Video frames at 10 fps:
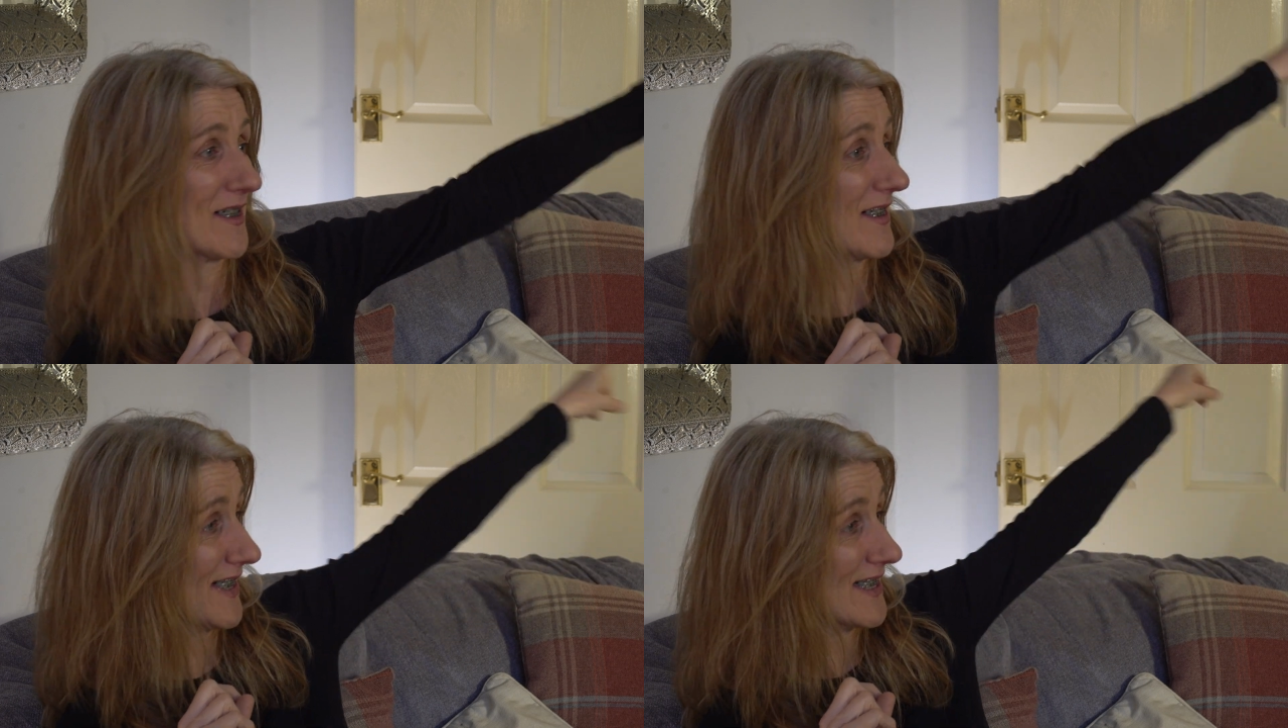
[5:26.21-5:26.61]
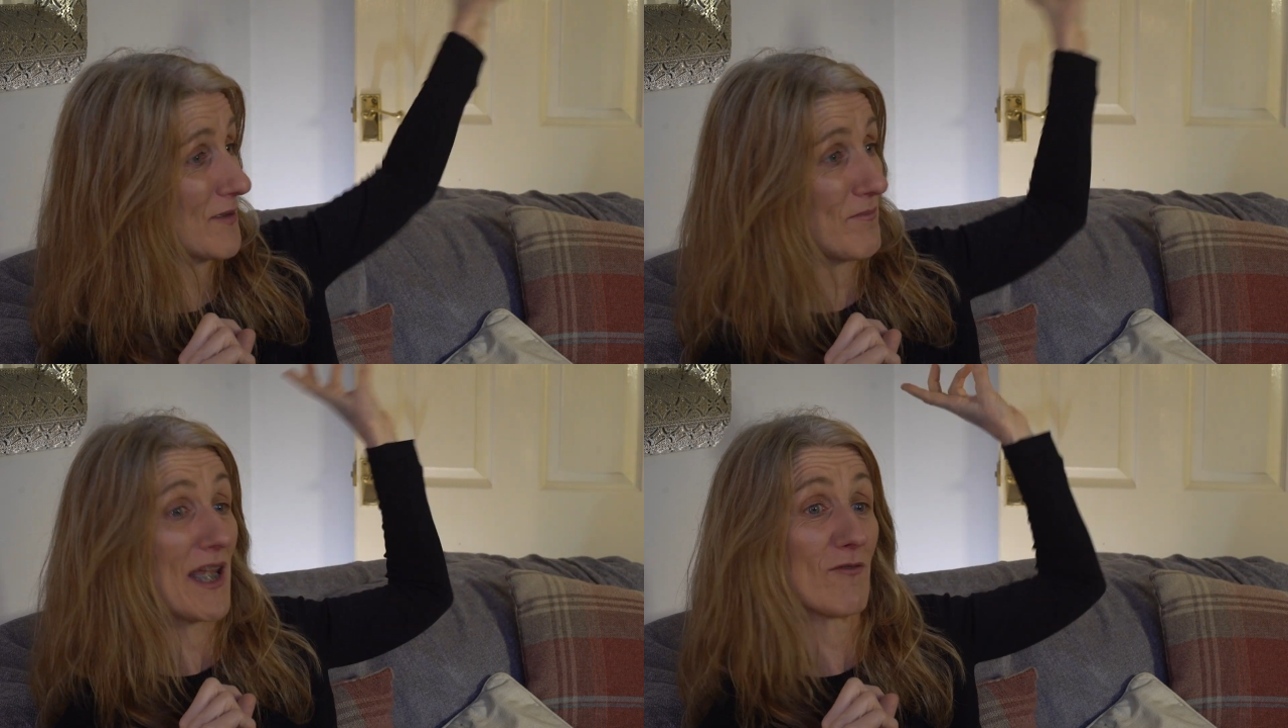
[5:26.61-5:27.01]
Because this is the
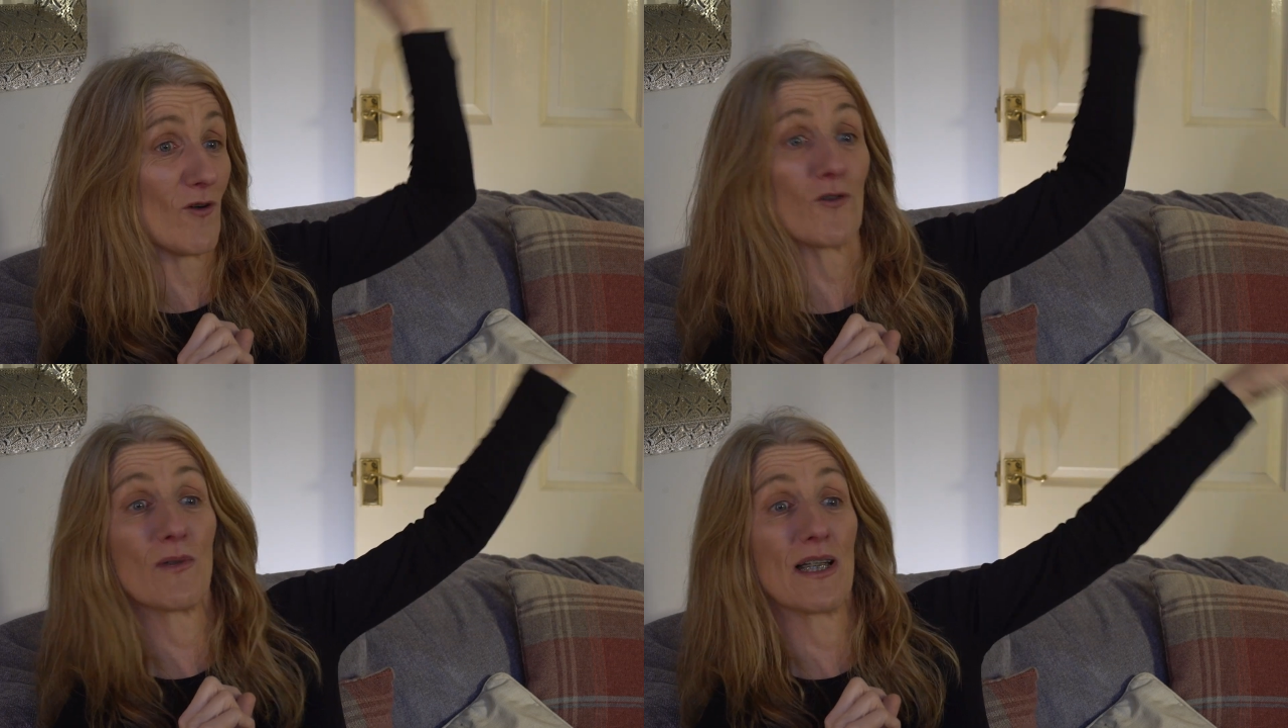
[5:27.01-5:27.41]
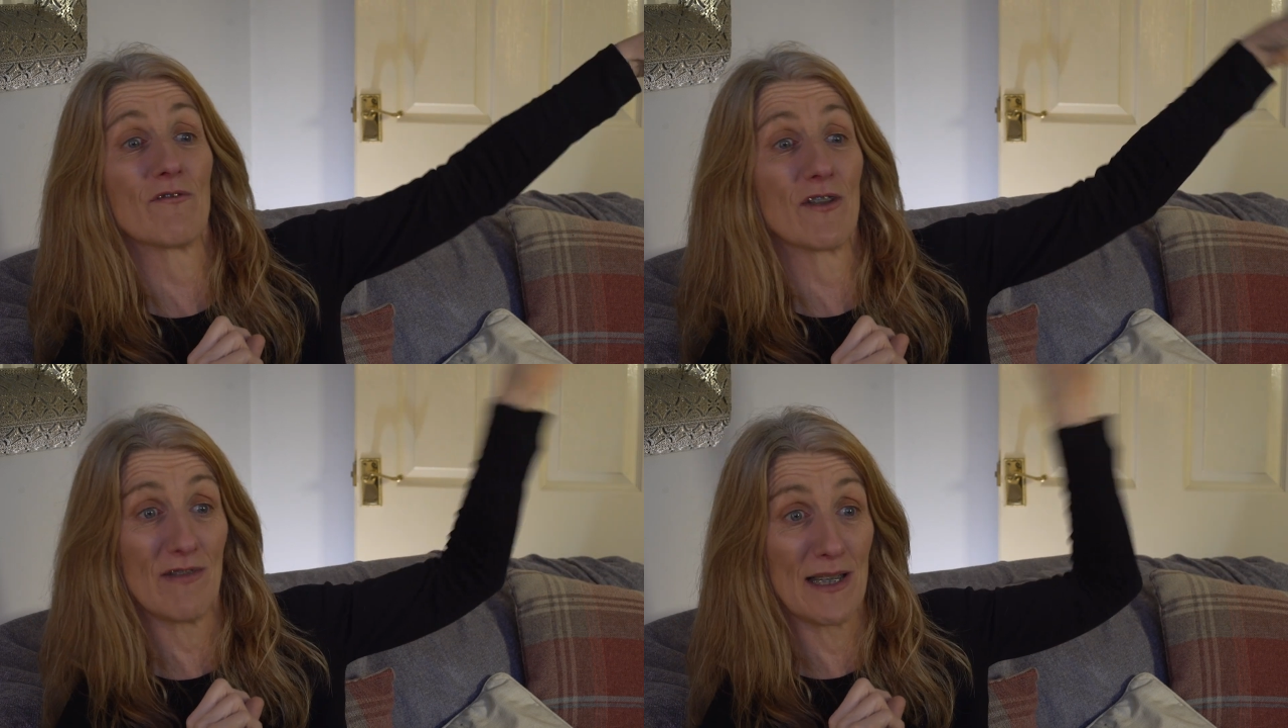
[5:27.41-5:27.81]
main road. We live
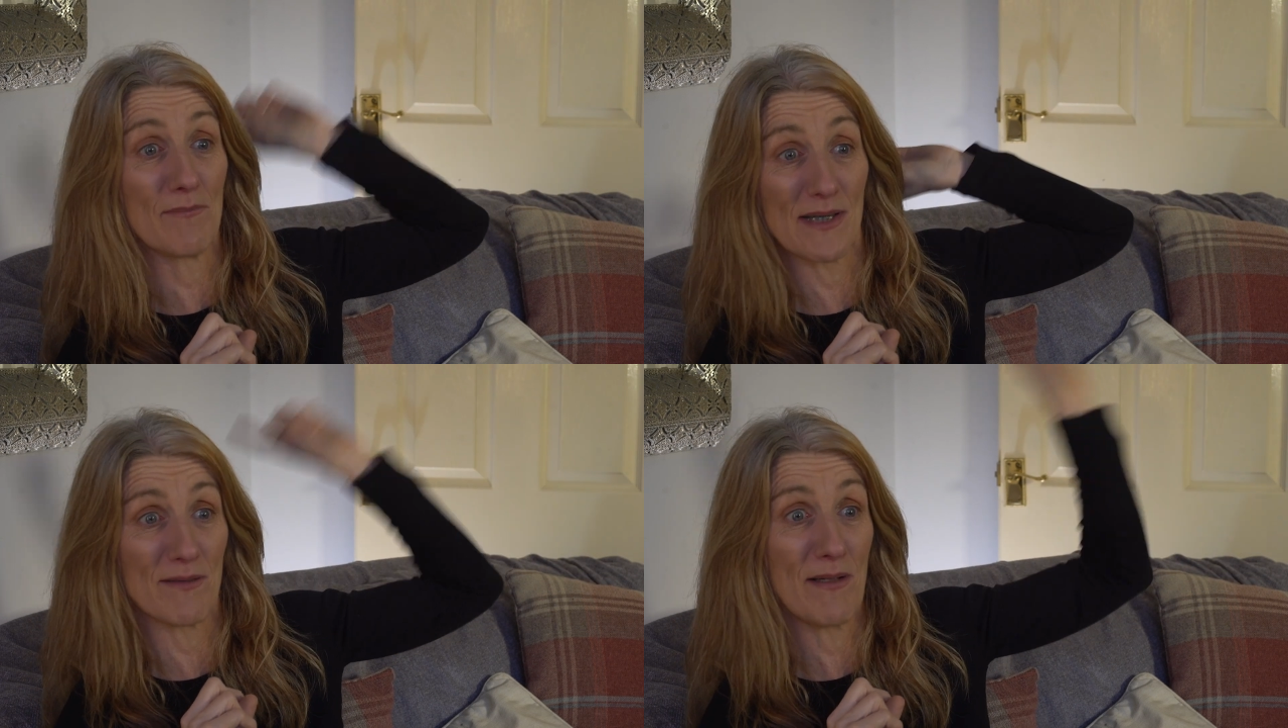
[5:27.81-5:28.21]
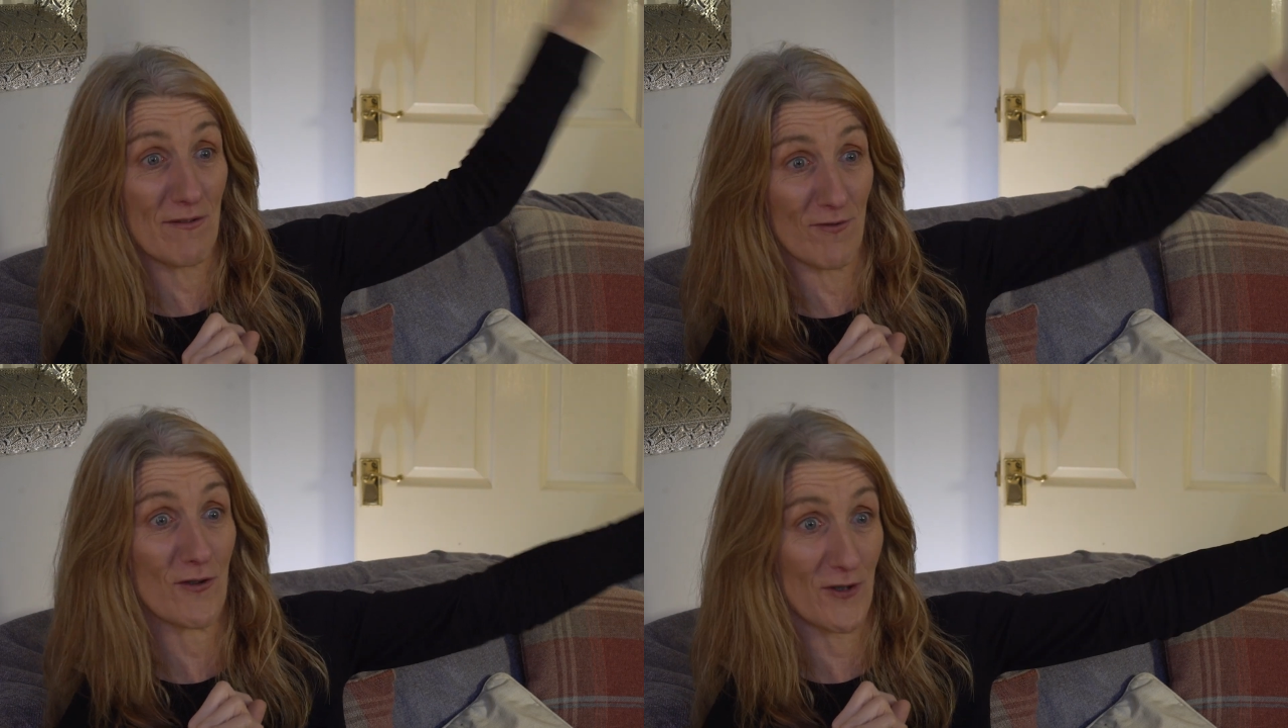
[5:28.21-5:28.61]
on a really busy main road,